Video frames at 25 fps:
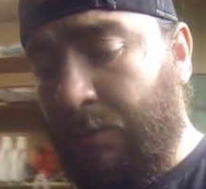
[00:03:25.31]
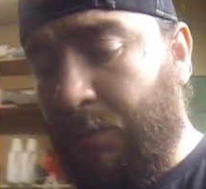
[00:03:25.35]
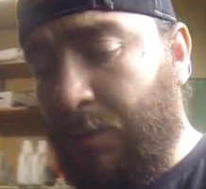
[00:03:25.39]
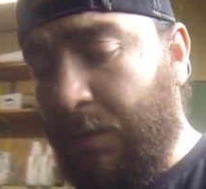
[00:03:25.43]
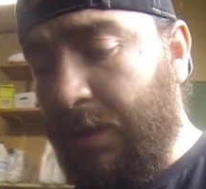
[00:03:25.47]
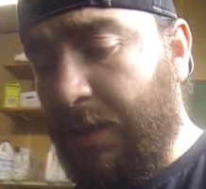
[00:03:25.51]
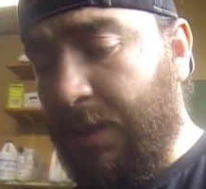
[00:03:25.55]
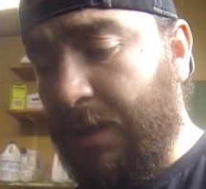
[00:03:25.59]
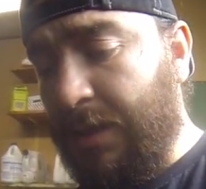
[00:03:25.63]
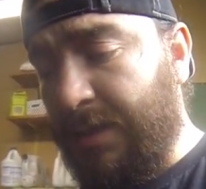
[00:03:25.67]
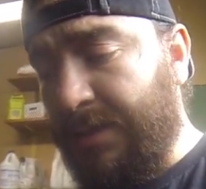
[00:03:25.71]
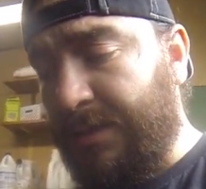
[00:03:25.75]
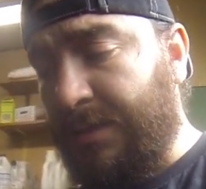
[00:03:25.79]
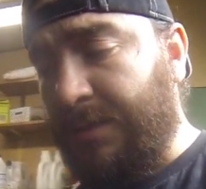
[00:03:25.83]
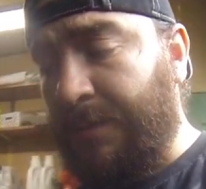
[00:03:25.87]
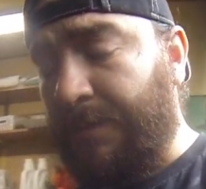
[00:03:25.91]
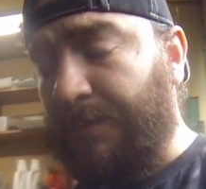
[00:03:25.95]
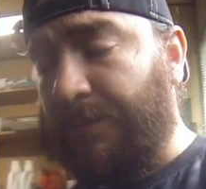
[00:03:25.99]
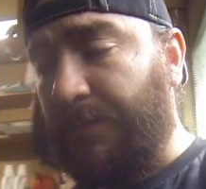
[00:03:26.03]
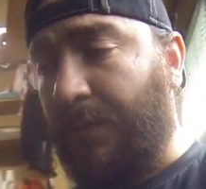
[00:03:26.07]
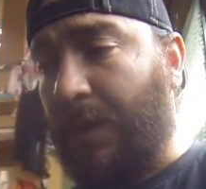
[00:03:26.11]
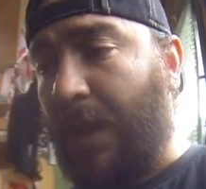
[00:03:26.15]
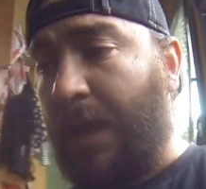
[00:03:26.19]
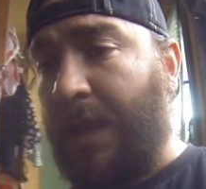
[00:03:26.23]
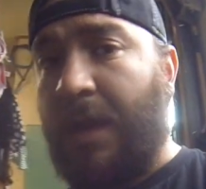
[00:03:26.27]
was
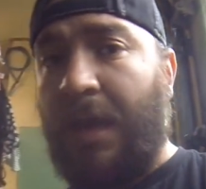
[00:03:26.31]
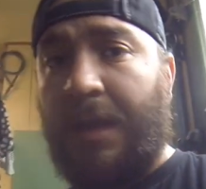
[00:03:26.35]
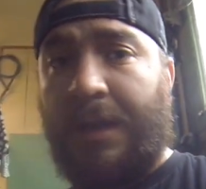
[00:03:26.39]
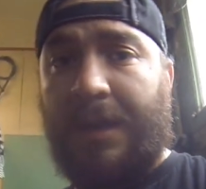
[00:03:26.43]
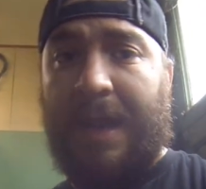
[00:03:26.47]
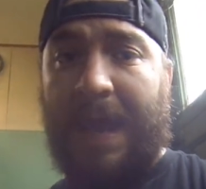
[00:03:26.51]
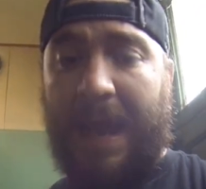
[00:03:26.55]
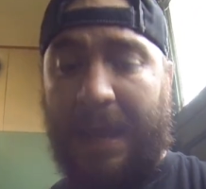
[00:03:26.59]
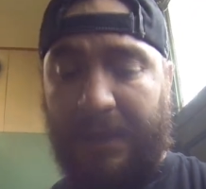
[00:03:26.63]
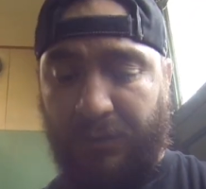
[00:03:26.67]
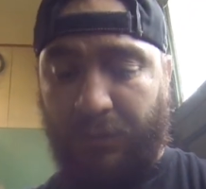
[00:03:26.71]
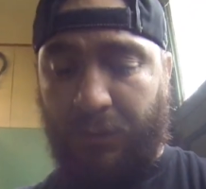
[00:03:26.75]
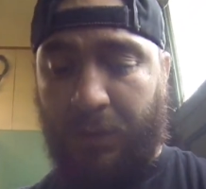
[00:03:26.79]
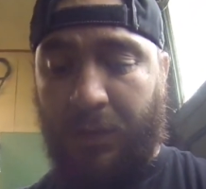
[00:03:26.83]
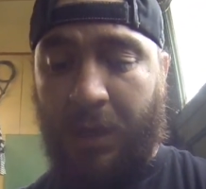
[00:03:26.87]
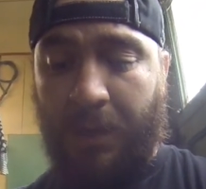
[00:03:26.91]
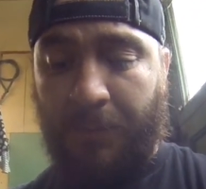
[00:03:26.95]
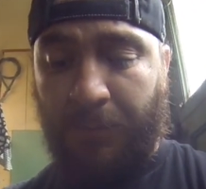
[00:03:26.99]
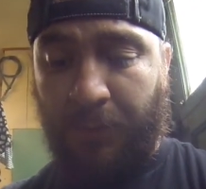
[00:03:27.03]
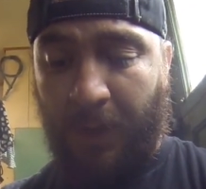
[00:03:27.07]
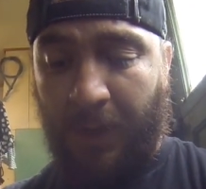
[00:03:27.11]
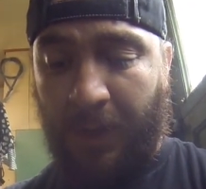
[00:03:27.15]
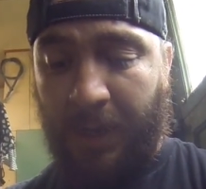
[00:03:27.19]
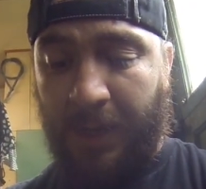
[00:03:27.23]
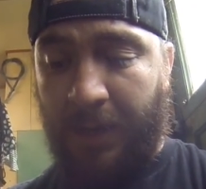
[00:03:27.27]
I got an axle
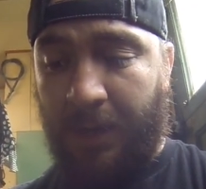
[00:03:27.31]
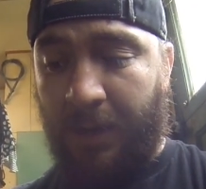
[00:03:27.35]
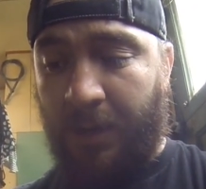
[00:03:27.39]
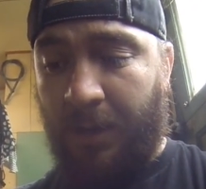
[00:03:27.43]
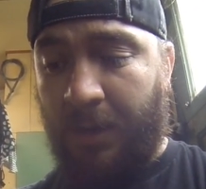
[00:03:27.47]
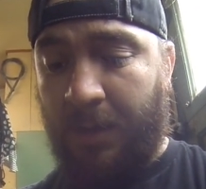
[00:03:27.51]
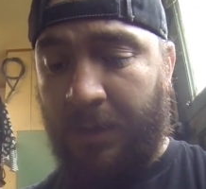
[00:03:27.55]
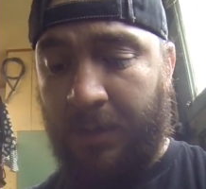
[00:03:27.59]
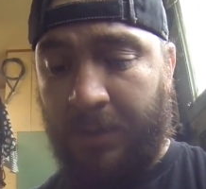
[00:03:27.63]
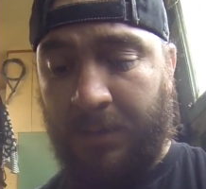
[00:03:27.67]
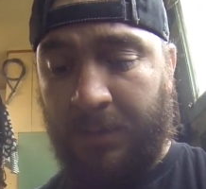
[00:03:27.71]
cup right here.